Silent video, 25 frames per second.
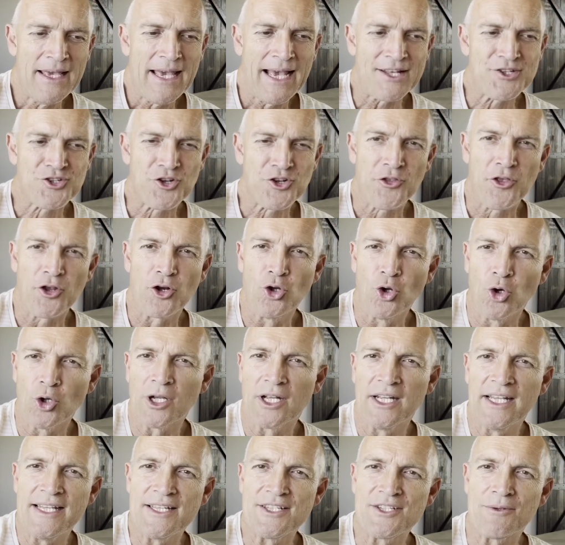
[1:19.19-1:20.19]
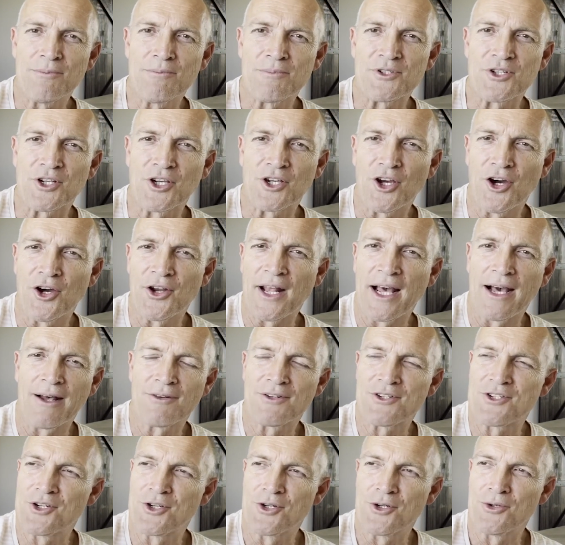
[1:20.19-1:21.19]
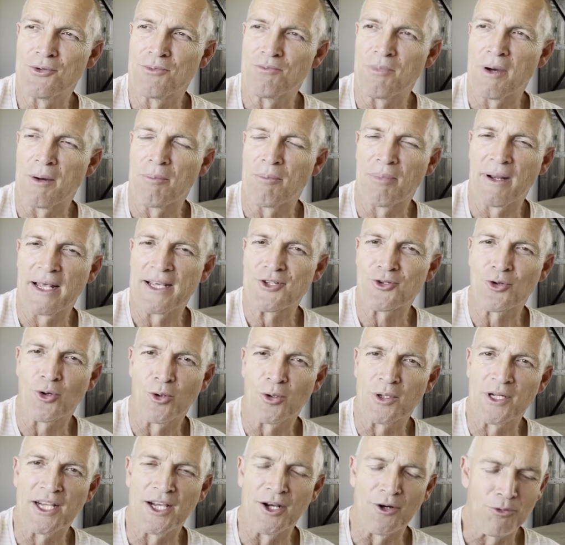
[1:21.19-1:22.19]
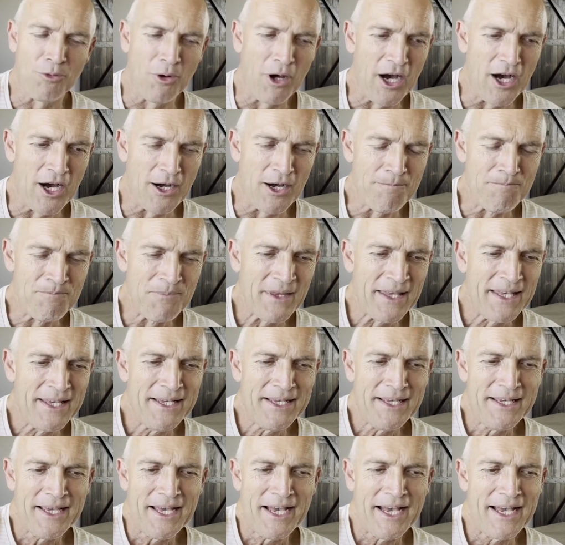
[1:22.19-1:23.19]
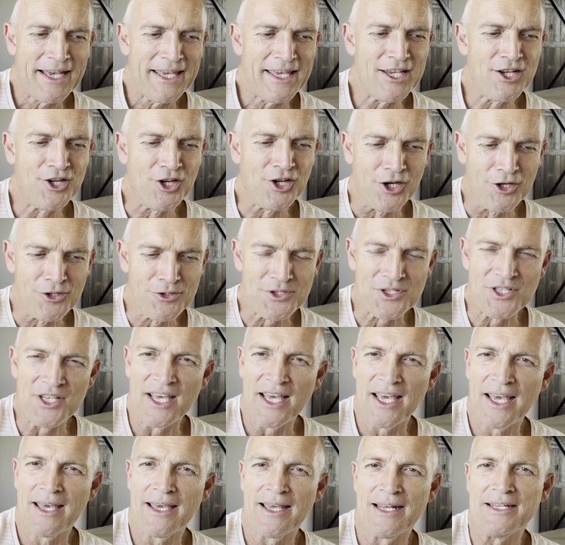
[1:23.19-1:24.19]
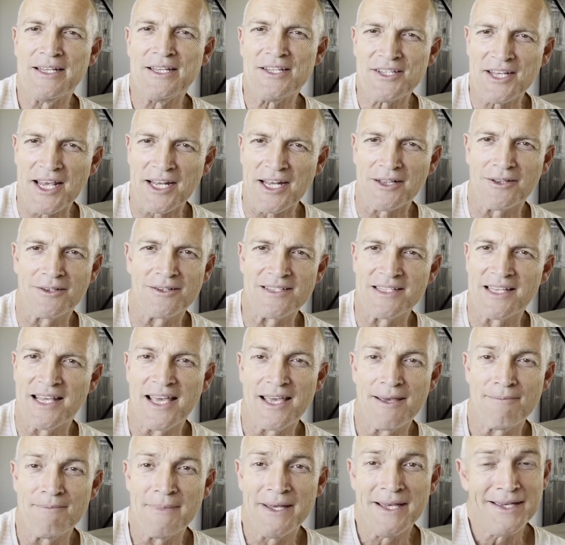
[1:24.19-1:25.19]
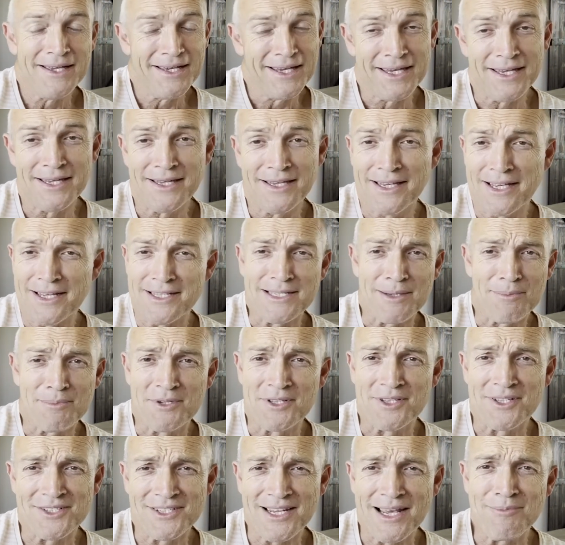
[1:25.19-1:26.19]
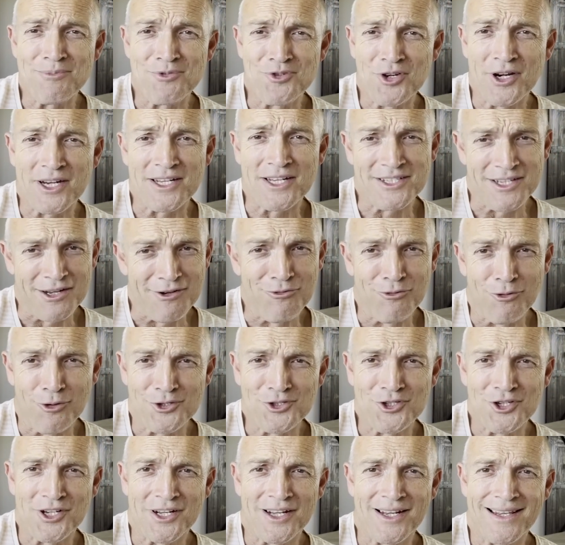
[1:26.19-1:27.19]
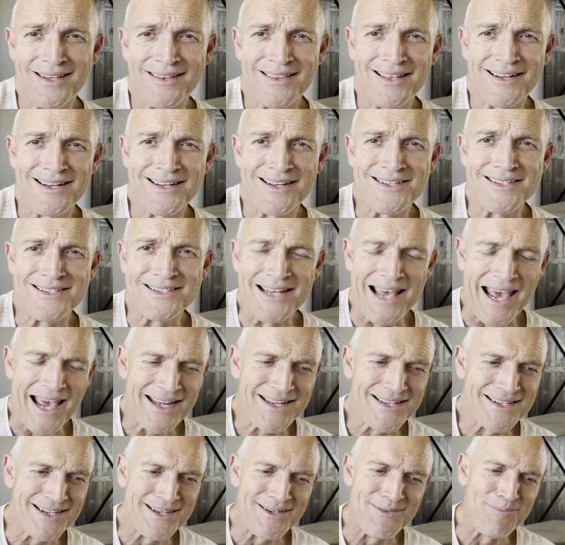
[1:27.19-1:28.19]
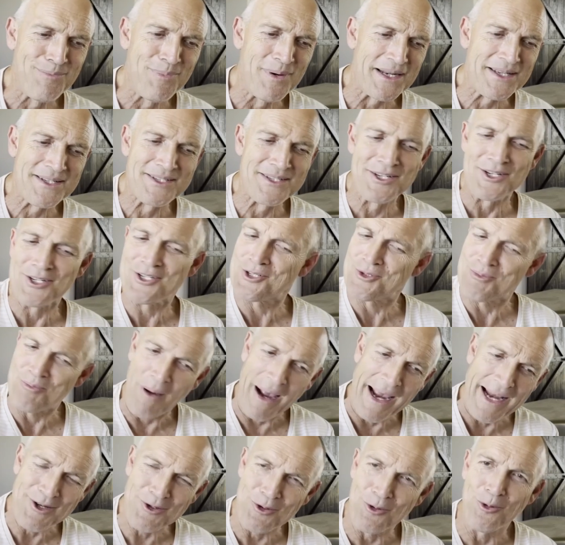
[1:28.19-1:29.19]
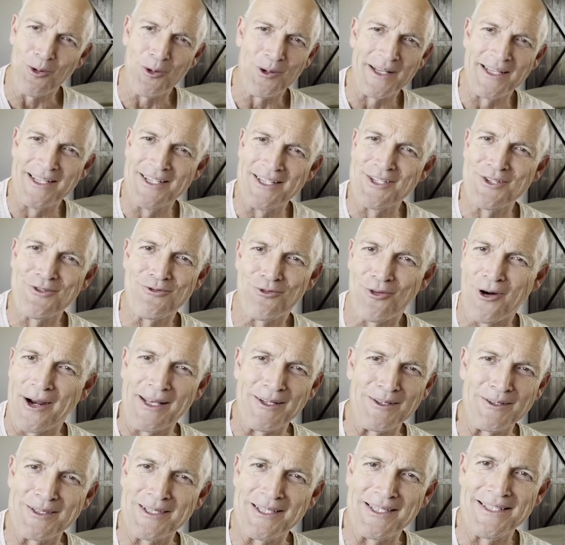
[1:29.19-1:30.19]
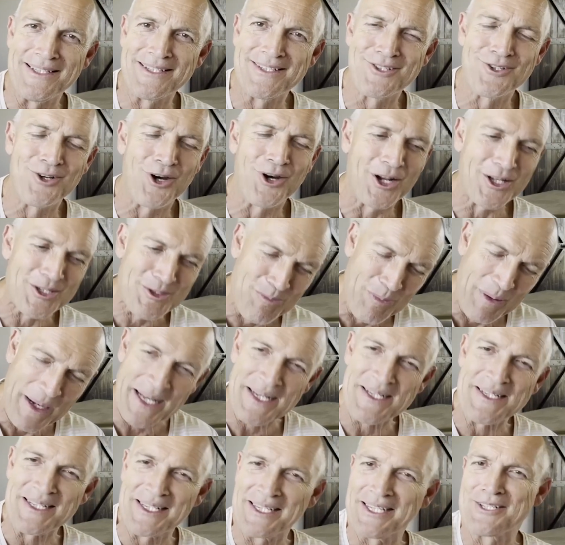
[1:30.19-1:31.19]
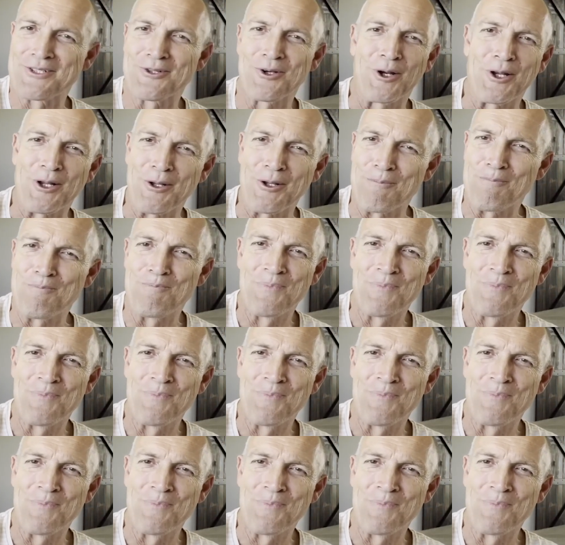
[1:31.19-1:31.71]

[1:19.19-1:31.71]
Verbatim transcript: And so the Lord leads him to go down to a place called Gerar. Uh, he goes there and he settles there. He gets up to the same tricks, unfortunately, that his dad did. But despite all his frailties, God's blessing is on him.